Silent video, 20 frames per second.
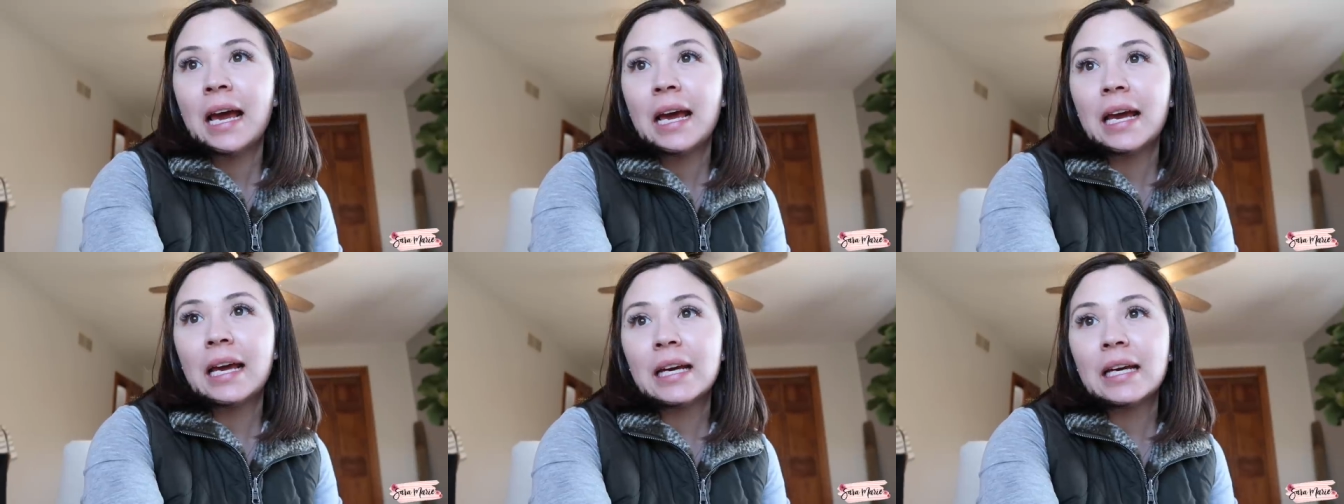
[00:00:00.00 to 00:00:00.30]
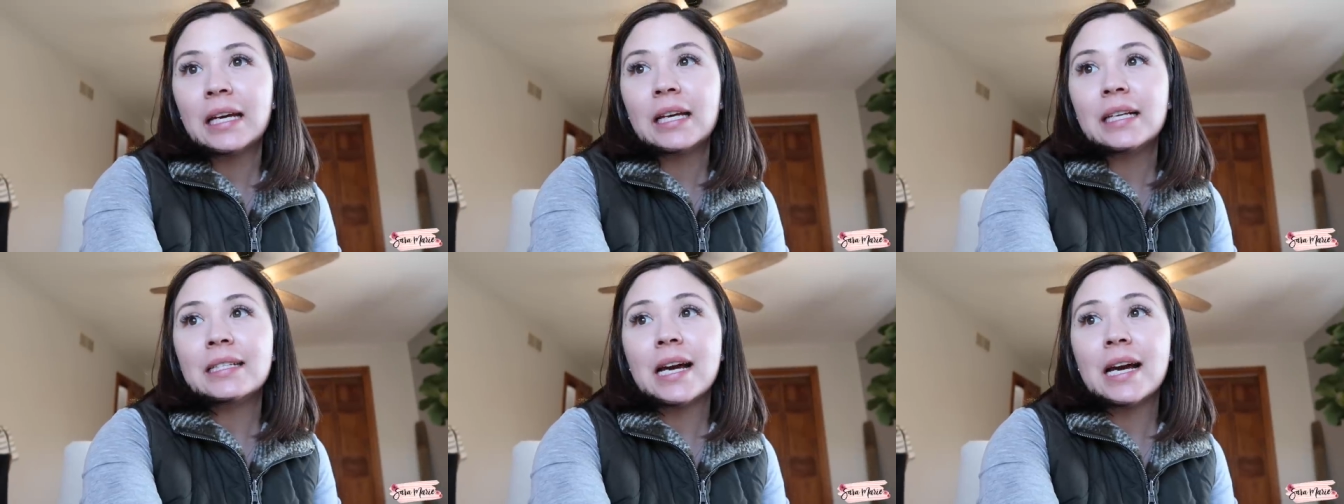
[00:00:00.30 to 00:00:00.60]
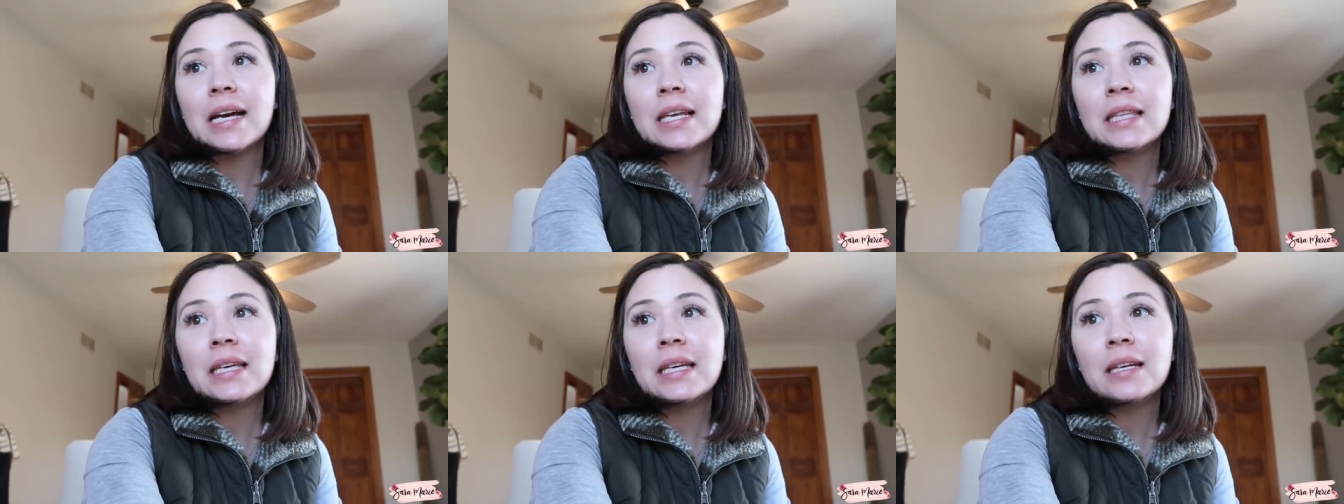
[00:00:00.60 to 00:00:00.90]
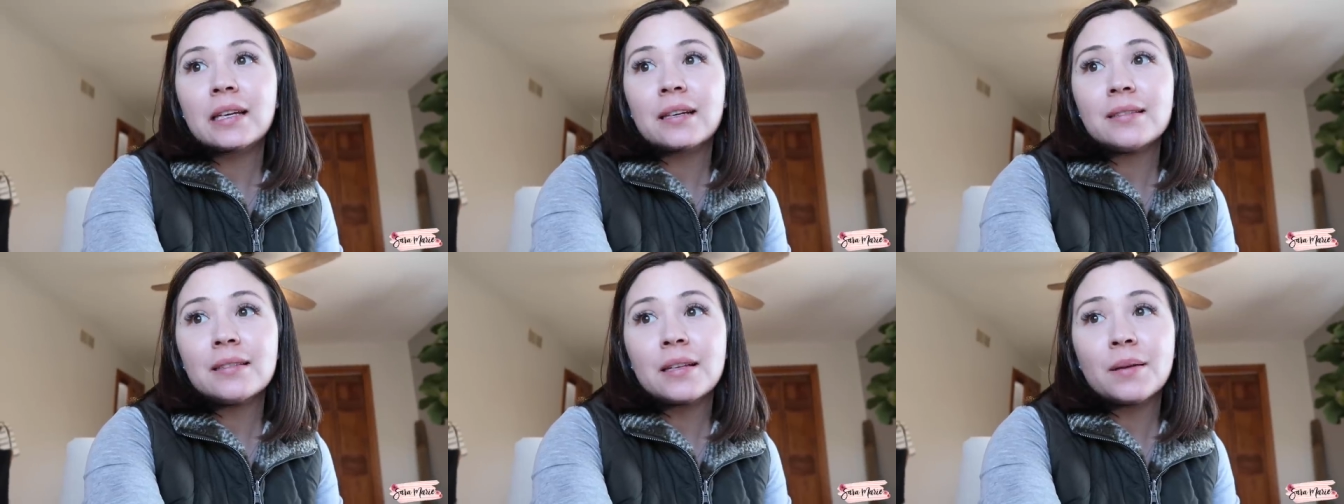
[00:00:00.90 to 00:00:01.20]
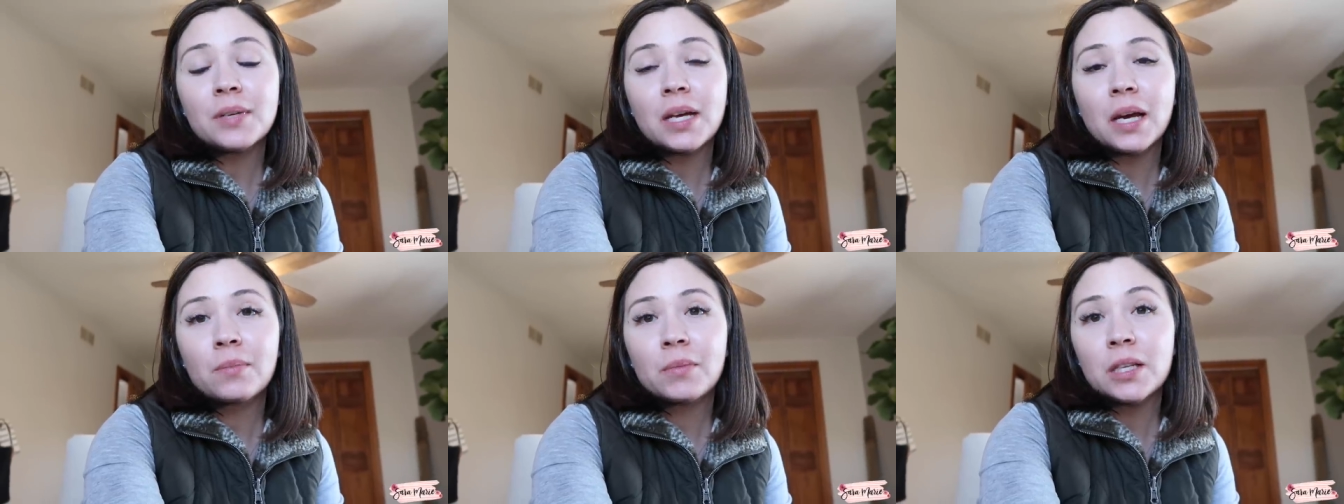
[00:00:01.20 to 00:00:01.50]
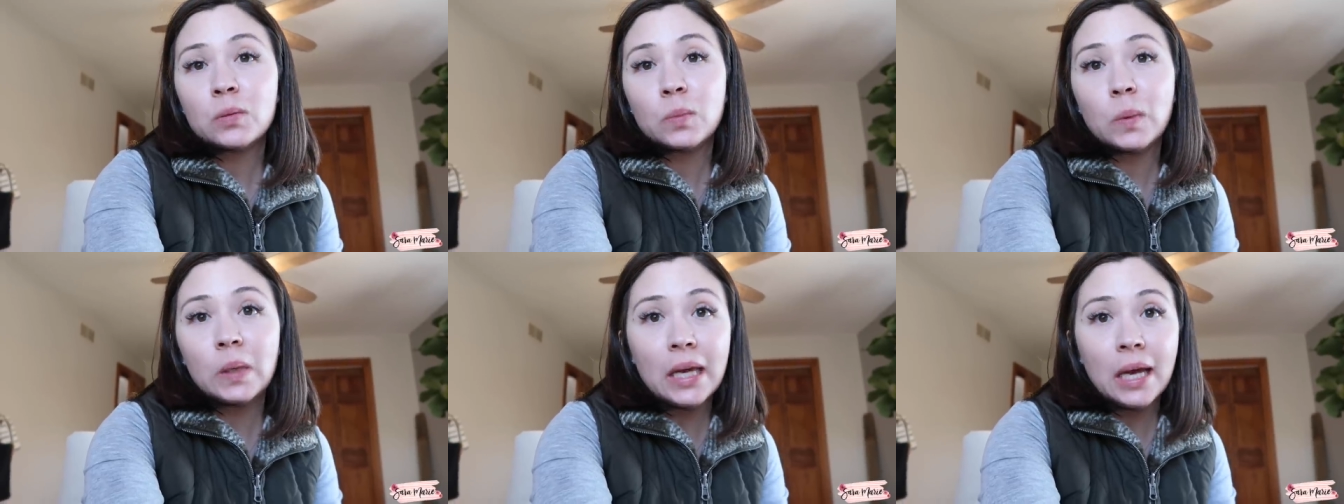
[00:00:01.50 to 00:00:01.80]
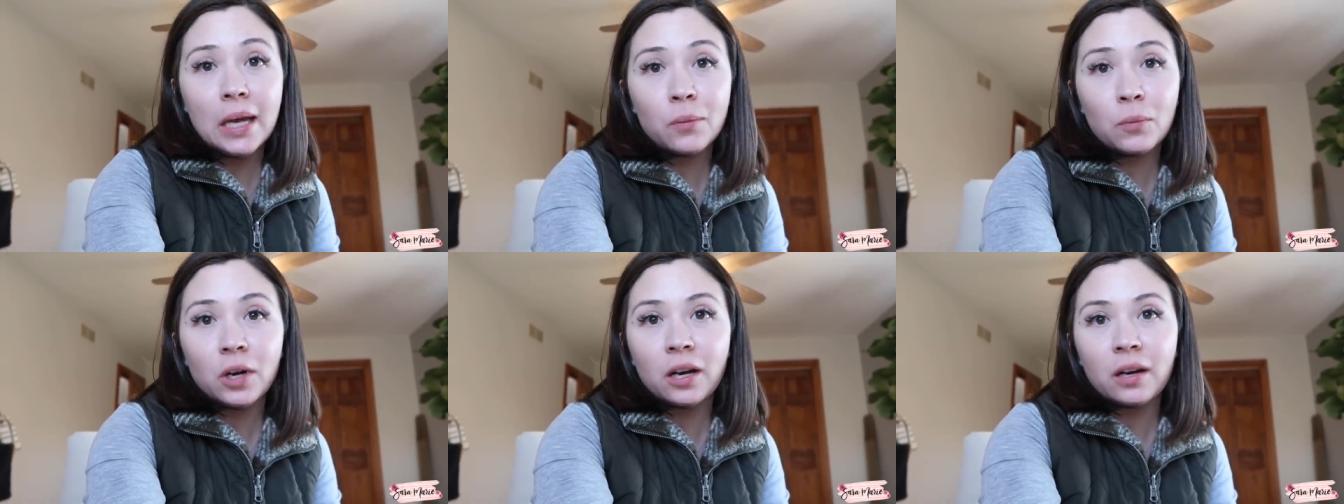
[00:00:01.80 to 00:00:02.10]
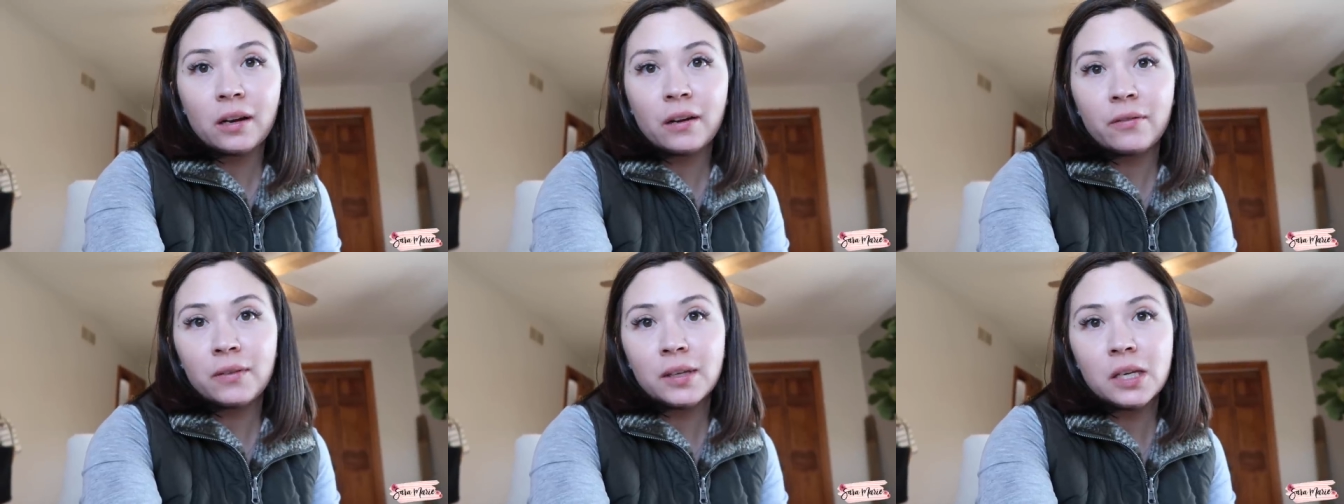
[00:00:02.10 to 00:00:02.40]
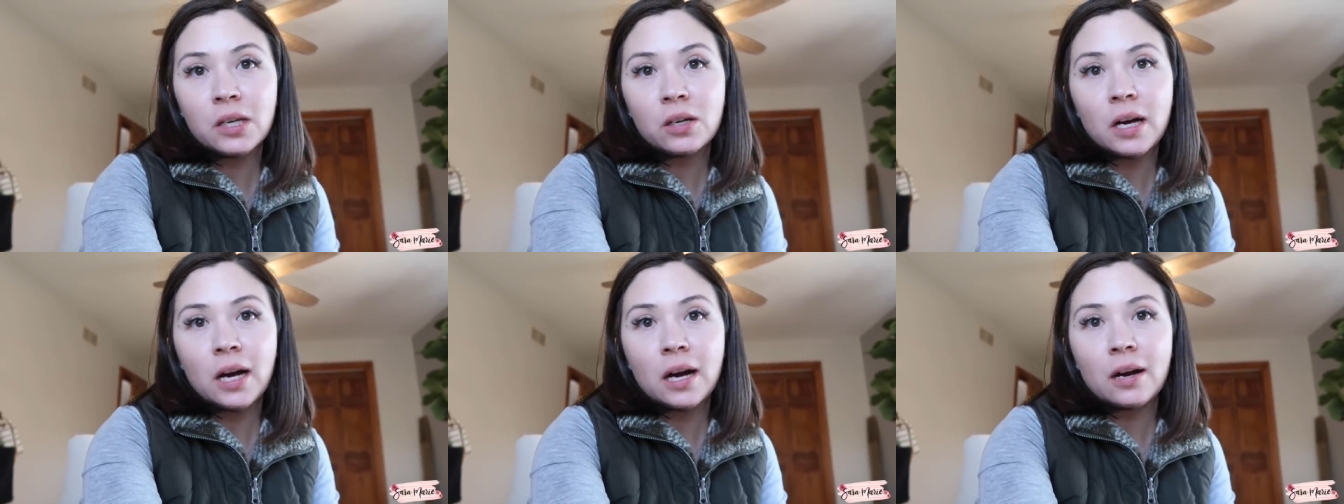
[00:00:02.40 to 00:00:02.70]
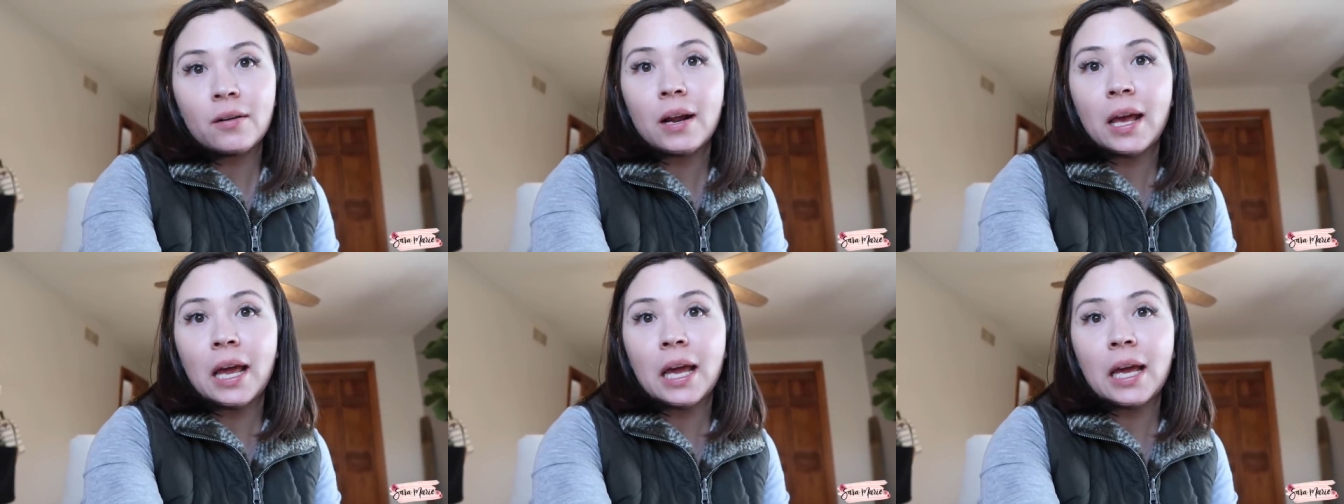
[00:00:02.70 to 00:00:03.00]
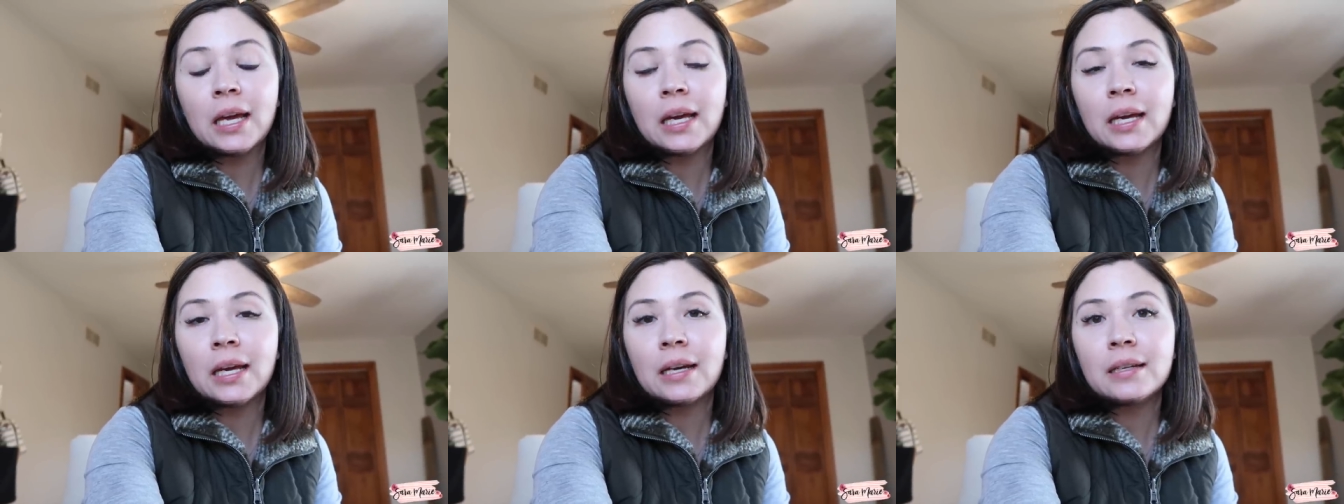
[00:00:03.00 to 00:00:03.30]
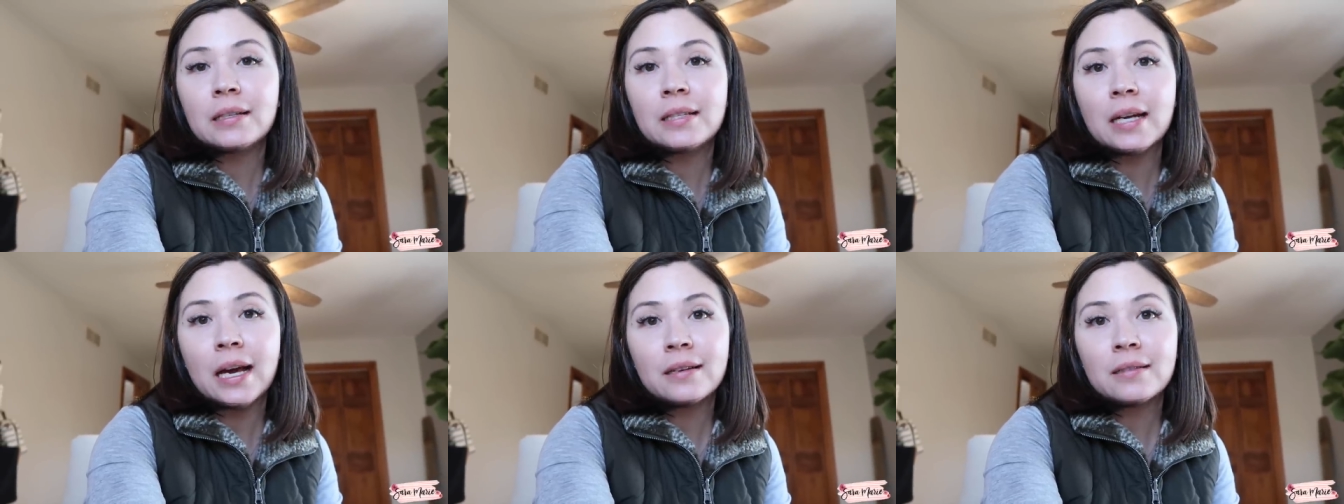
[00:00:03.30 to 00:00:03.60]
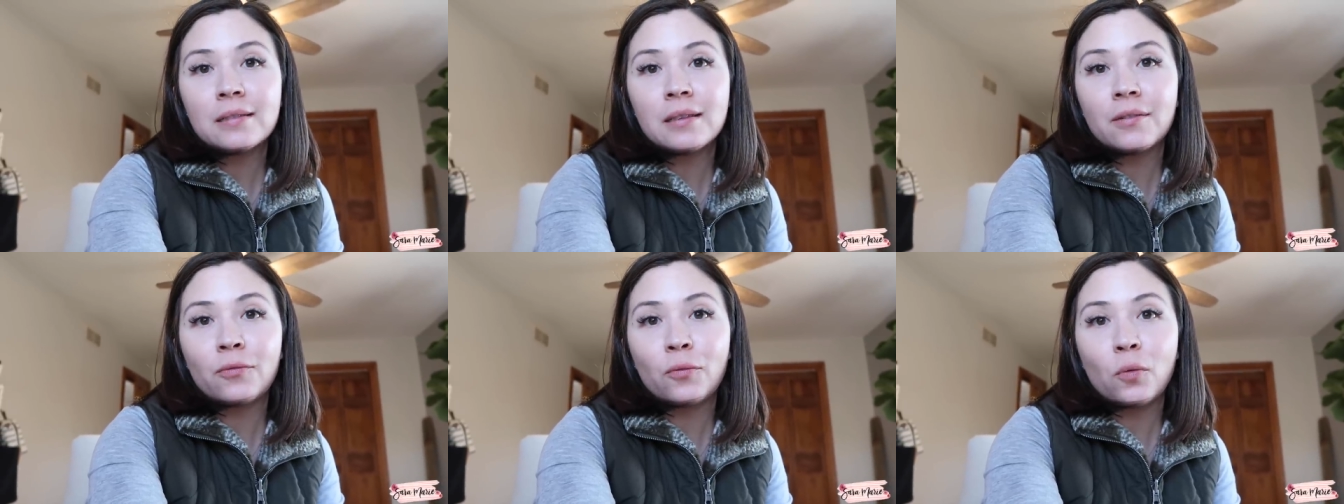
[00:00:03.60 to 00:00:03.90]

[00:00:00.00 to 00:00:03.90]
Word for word: And I think sometime this weekend we're gonna figure out a desk